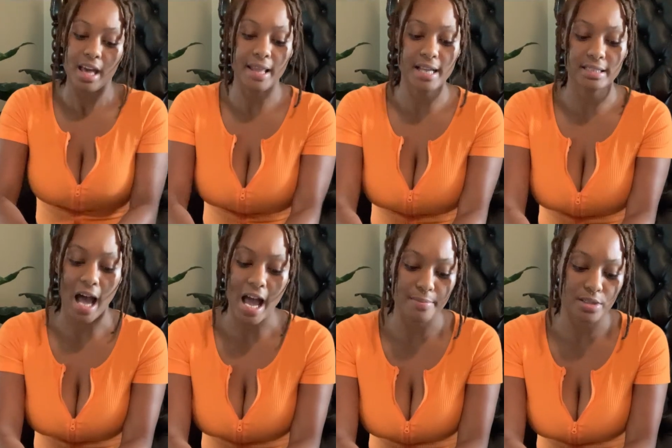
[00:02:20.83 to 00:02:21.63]
And that's
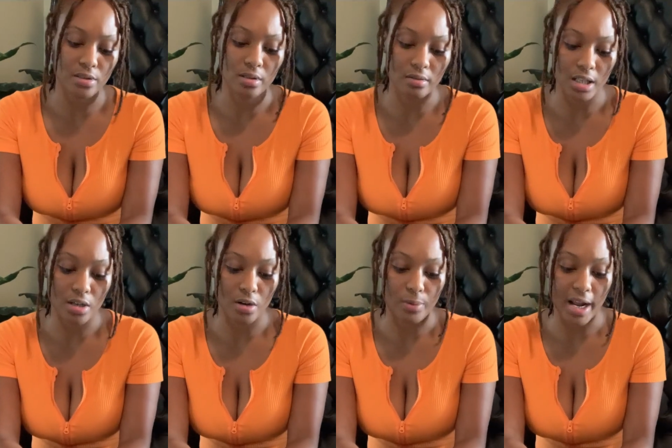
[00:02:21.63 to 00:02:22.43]
absolutely
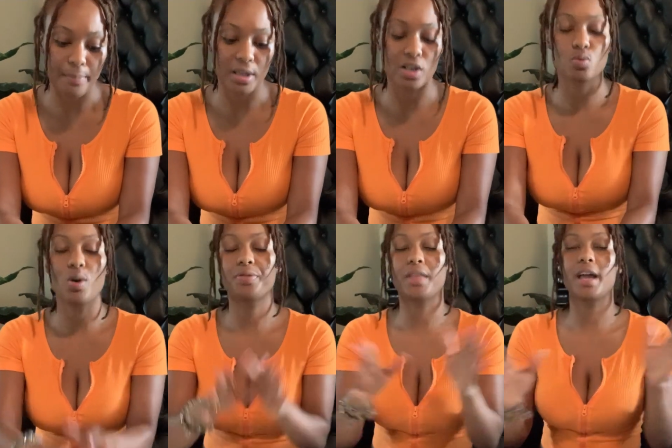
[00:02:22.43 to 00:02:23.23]
correct, because
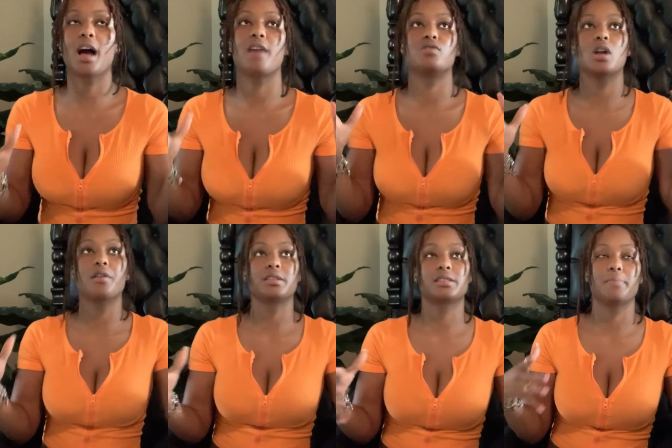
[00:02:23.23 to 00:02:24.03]
one thing I've
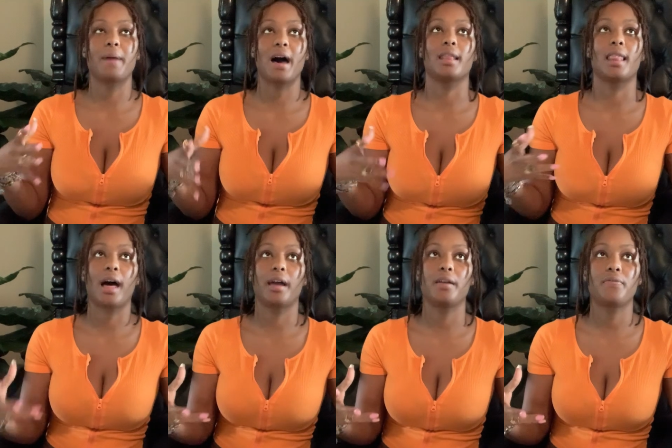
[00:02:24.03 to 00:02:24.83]
noticed about
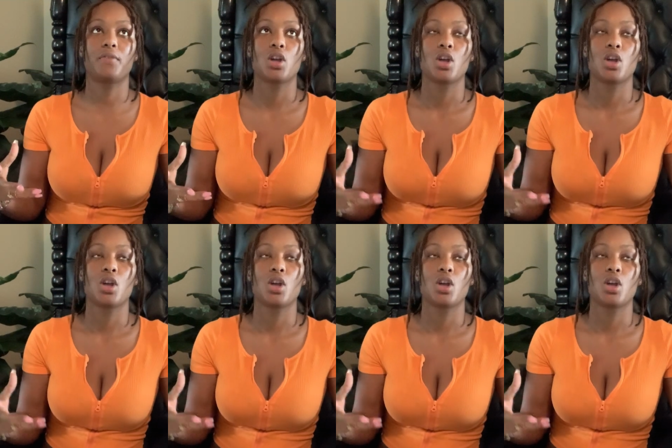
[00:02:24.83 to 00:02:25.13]
life,